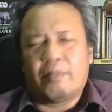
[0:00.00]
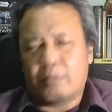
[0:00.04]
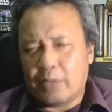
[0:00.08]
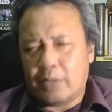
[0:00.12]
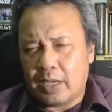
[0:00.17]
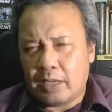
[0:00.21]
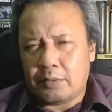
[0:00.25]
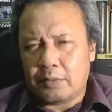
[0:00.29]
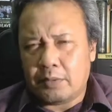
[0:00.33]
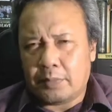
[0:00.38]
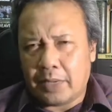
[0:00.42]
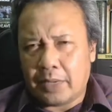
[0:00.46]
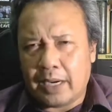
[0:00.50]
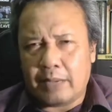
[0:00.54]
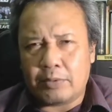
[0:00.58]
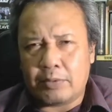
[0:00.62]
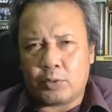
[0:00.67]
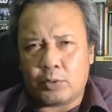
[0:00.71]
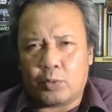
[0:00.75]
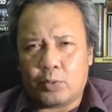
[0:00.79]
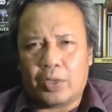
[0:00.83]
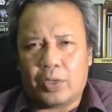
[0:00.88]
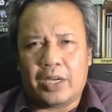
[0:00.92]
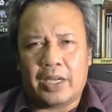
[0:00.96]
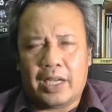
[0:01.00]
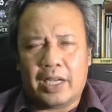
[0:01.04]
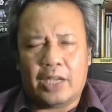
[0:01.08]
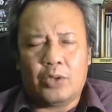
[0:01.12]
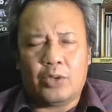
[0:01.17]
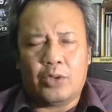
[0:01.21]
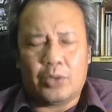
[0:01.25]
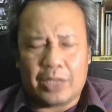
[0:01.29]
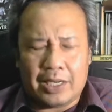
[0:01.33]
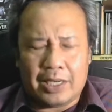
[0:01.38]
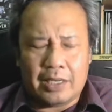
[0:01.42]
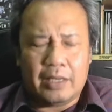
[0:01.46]
Well, perhaps one day
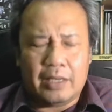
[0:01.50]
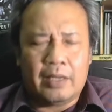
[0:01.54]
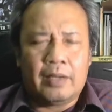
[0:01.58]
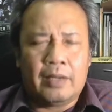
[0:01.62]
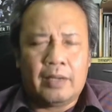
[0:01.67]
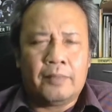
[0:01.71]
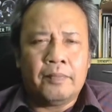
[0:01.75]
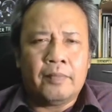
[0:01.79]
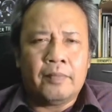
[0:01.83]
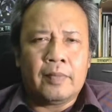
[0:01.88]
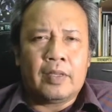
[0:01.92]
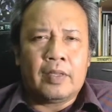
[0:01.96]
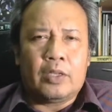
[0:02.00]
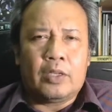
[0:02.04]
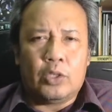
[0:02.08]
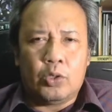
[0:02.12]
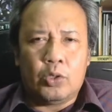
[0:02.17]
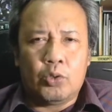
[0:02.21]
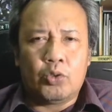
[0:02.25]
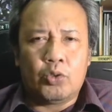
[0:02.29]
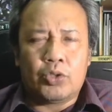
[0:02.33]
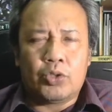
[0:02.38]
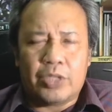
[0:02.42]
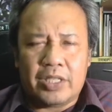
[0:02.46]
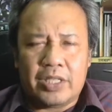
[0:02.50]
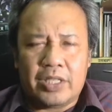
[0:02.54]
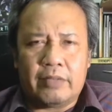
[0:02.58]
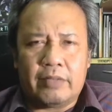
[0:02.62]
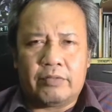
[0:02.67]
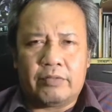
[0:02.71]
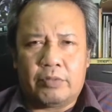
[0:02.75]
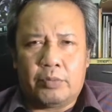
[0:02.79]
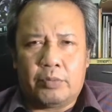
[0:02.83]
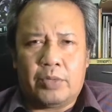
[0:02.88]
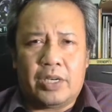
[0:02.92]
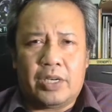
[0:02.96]
you can use this
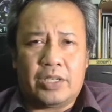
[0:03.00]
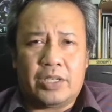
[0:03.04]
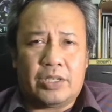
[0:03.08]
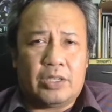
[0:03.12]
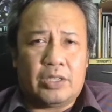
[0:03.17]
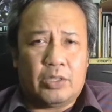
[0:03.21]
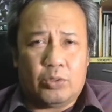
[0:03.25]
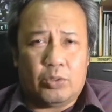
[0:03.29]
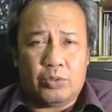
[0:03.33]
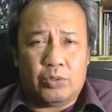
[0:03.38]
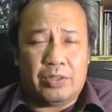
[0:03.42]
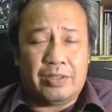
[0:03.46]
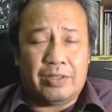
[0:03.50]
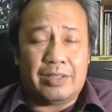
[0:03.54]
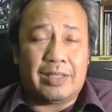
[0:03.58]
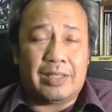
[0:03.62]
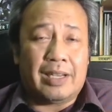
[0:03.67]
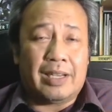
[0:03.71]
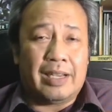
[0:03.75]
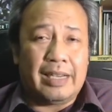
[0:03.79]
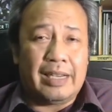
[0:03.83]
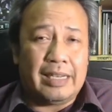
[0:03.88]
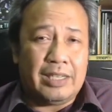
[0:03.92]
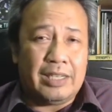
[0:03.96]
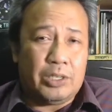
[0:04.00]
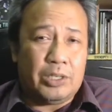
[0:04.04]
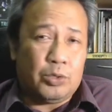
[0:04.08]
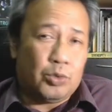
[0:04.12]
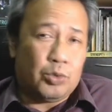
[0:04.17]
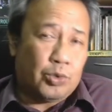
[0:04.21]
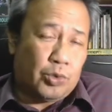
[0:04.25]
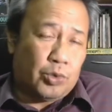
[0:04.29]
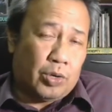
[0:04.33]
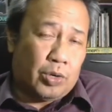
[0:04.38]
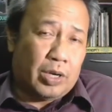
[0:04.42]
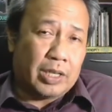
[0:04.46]
information to design new
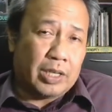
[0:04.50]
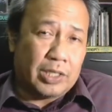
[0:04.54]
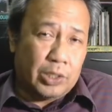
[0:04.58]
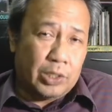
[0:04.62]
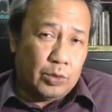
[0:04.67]
drugs,